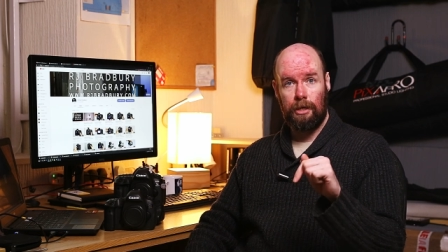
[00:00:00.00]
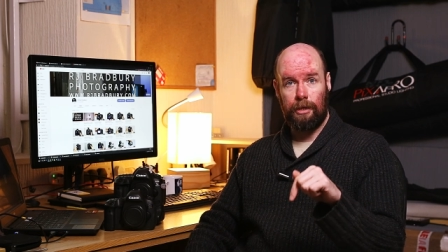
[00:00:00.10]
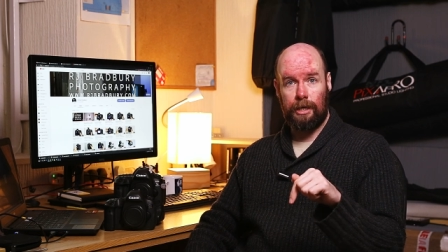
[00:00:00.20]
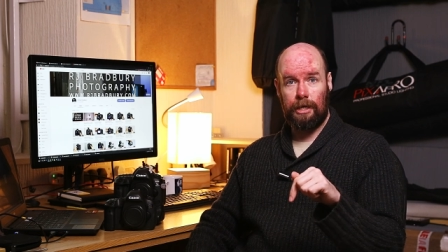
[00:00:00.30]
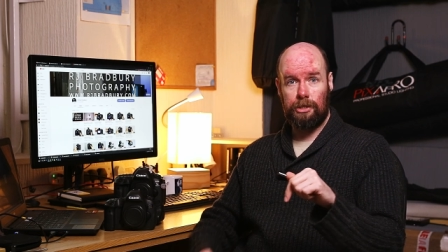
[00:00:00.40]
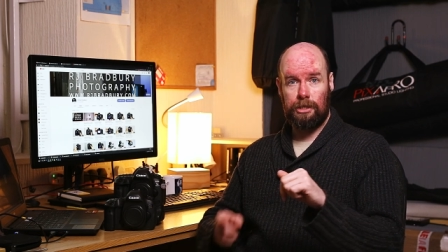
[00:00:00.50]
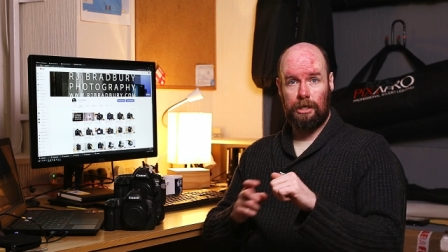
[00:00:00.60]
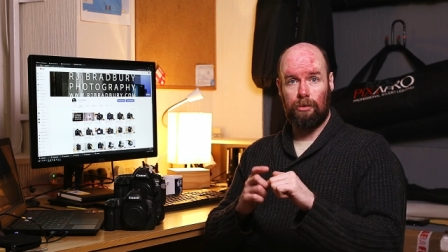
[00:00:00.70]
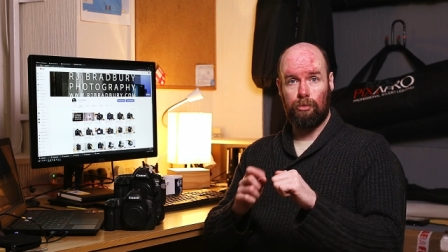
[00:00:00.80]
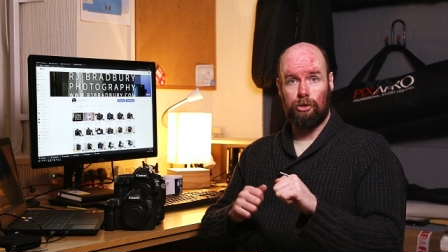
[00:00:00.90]
The Canon
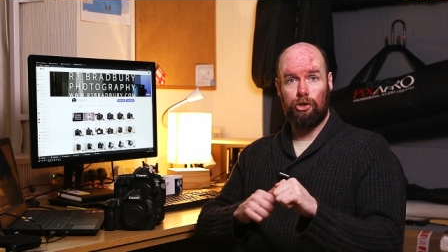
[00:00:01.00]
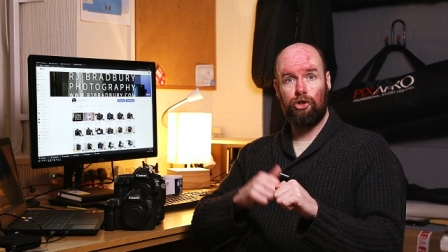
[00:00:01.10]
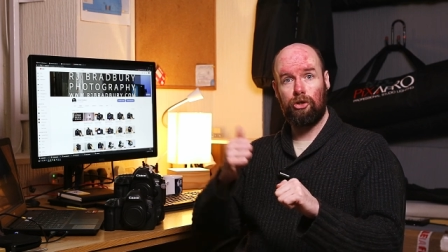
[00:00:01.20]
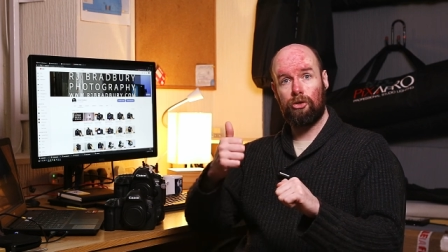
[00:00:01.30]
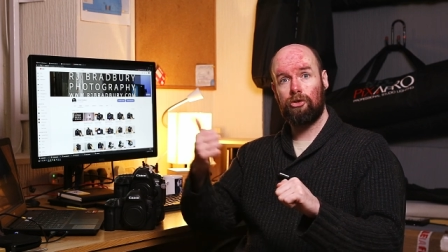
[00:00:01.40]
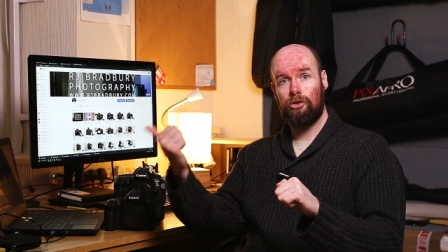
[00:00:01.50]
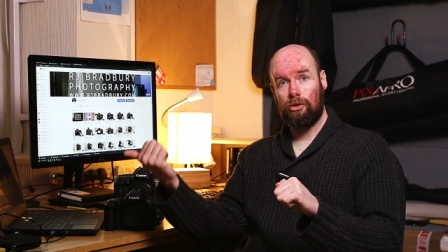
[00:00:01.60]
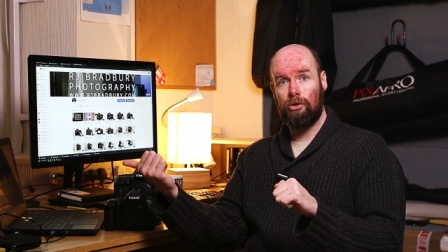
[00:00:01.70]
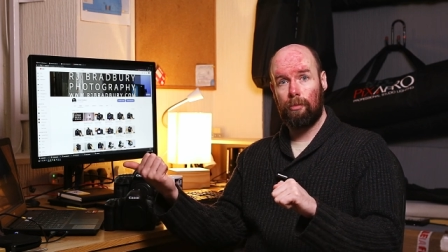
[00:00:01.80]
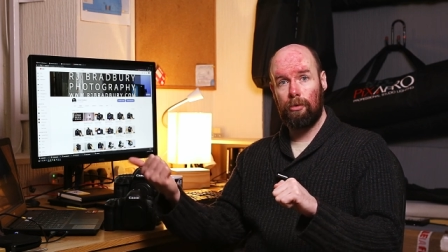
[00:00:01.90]
stand was just
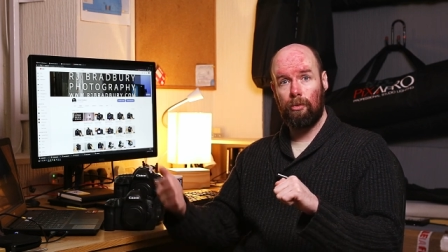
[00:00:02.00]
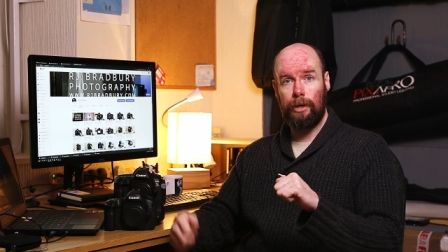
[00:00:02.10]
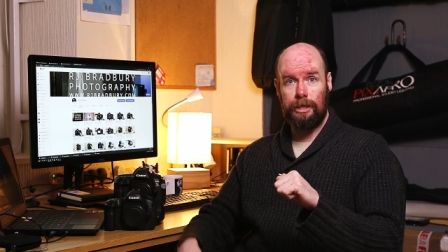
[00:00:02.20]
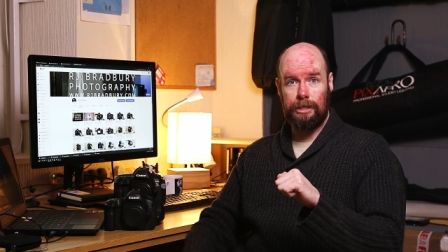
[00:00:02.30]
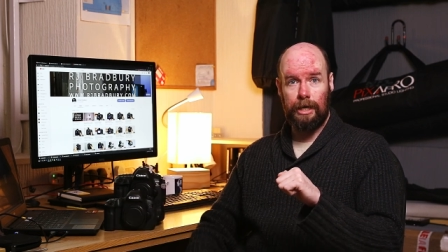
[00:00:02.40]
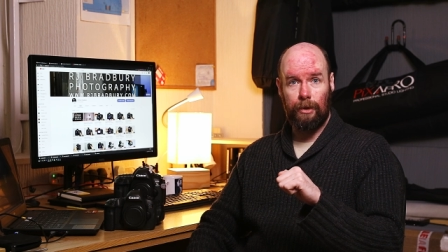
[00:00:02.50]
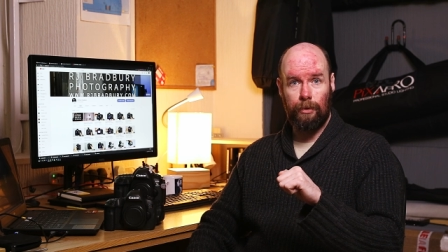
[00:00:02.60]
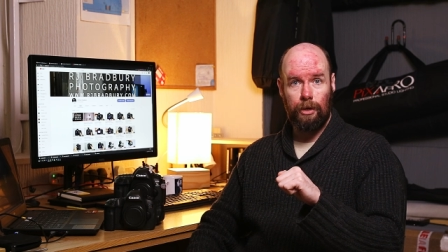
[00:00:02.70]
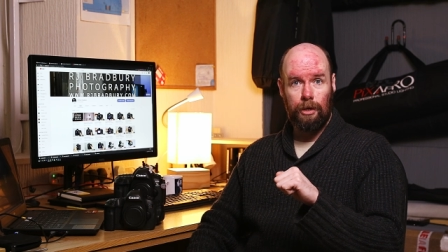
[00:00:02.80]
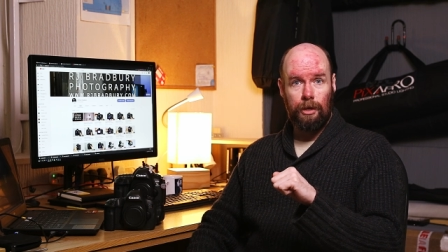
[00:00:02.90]
a couple of ways
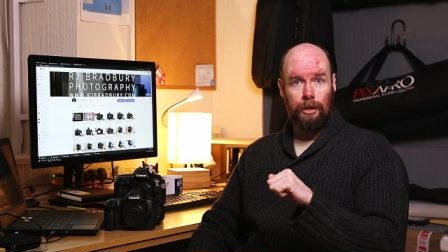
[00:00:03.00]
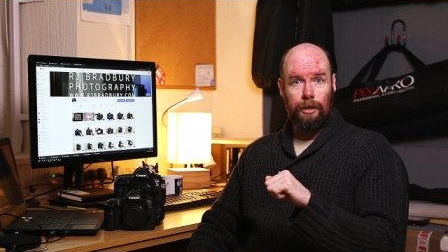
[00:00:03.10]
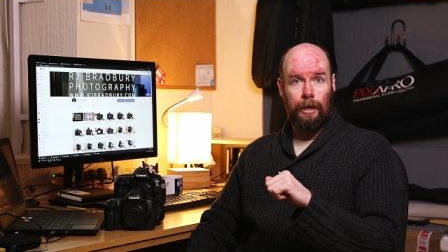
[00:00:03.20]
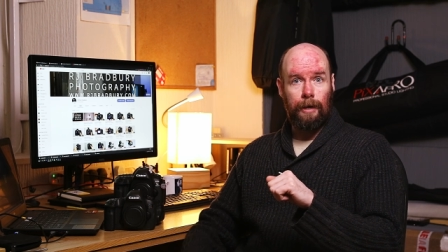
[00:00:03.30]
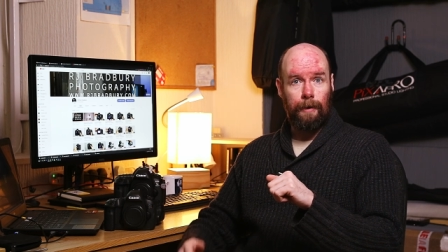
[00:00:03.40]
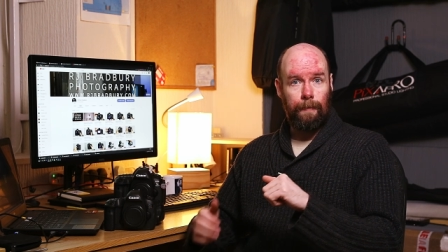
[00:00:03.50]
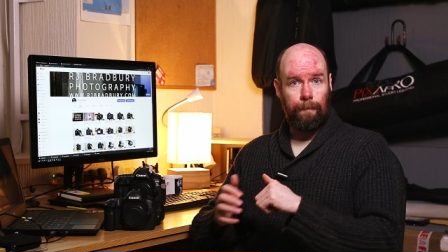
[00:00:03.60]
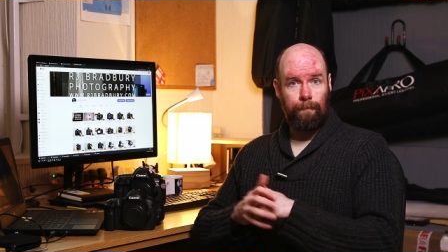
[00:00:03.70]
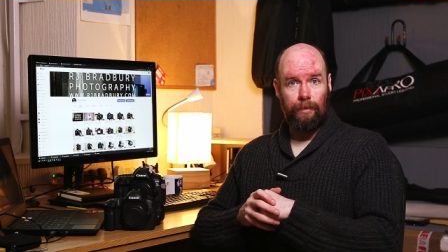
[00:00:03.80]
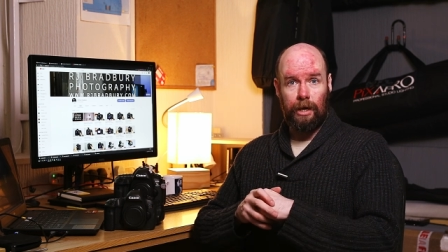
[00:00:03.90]
down
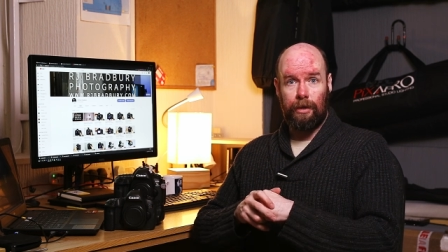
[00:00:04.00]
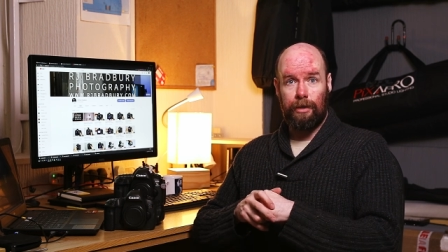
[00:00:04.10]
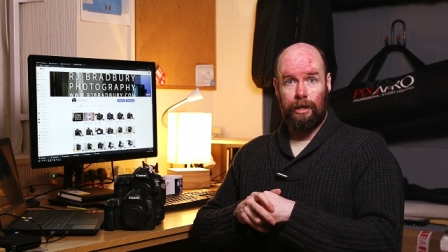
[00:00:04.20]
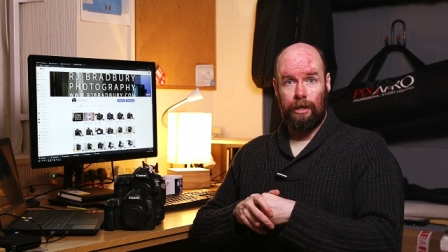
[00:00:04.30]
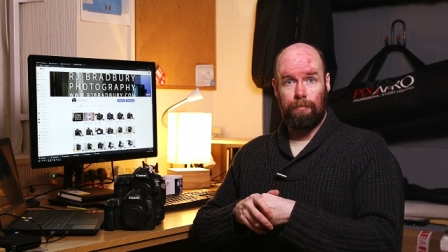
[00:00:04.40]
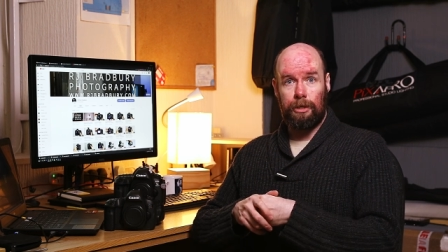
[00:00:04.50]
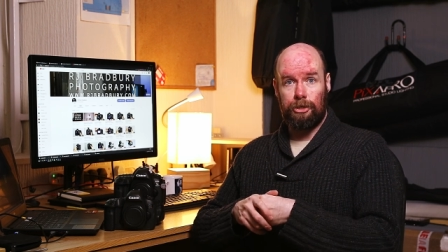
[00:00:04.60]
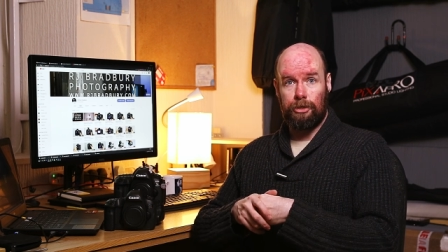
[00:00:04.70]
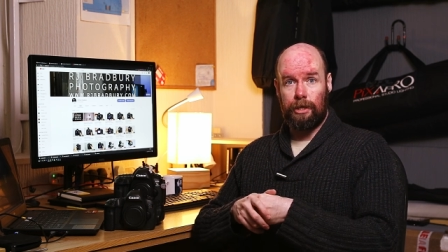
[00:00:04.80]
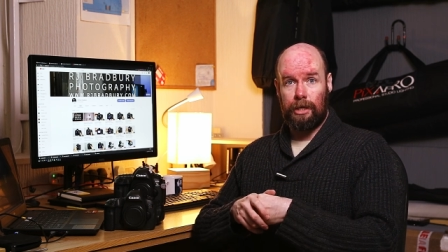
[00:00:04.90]
um, and they
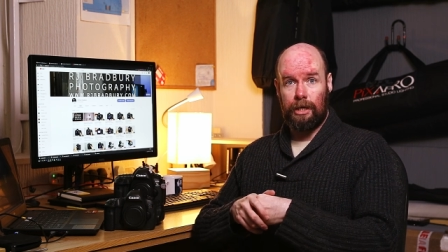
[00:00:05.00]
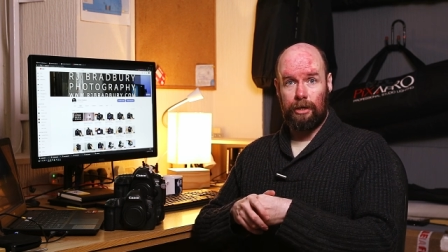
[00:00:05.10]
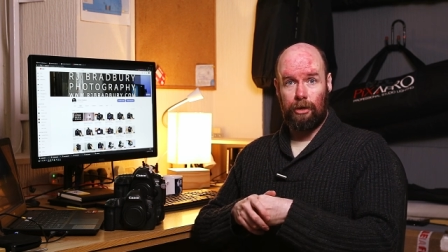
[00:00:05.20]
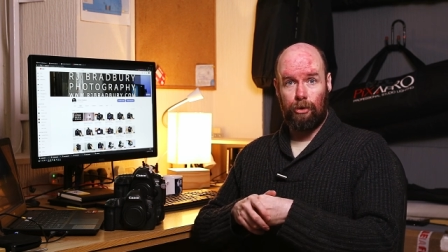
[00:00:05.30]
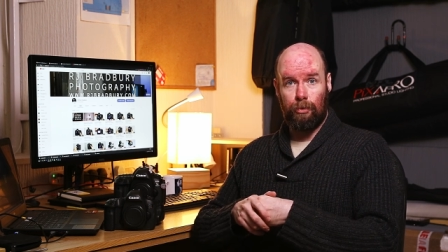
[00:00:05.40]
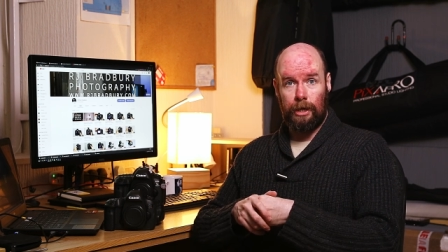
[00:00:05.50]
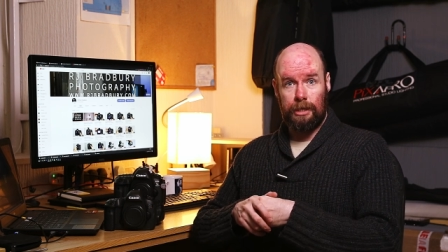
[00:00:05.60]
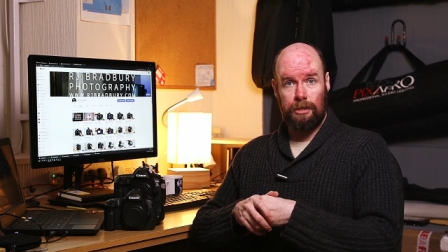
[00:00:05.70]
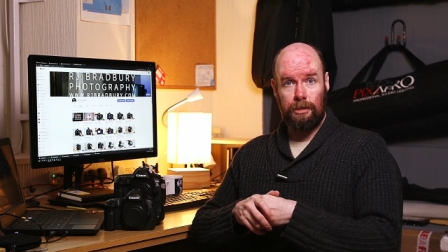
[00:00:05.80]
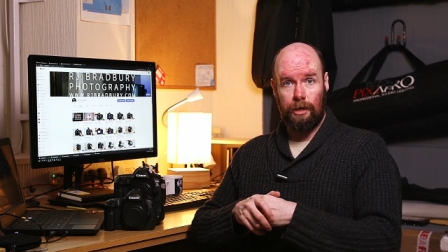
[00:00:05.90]
mentioned they had a
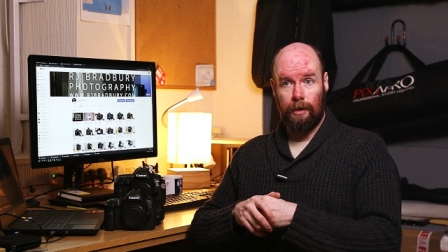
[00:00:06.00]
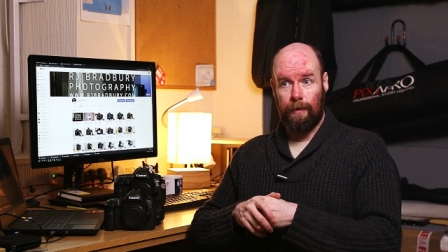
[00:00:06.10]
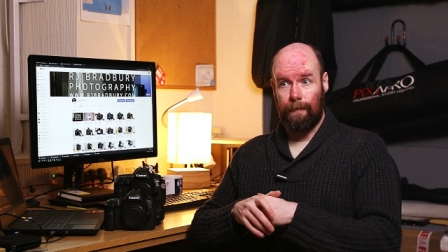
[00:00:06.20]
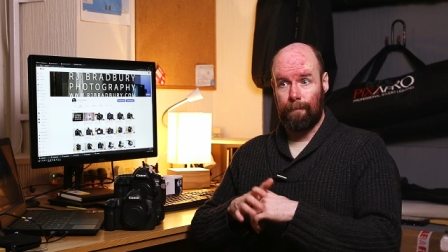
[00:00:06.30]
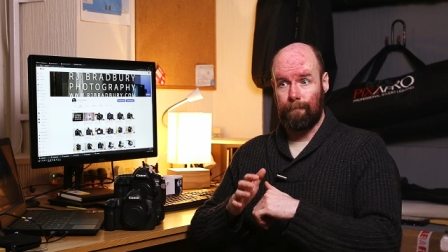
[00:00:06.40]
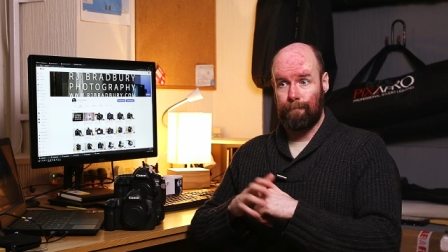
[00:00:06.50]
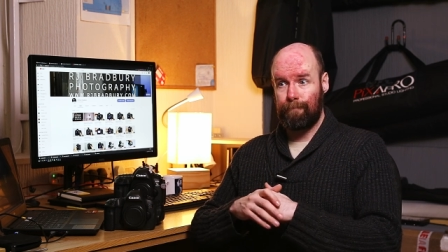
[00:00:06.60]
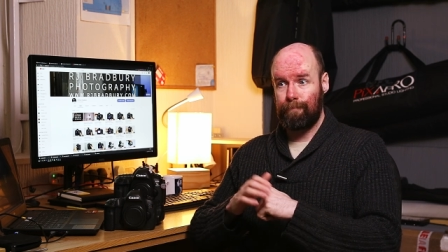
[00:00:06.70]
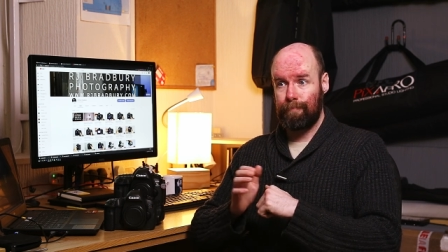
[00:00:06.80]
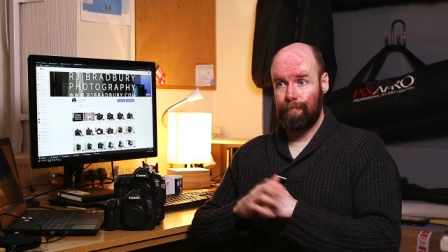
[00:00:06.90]
great um,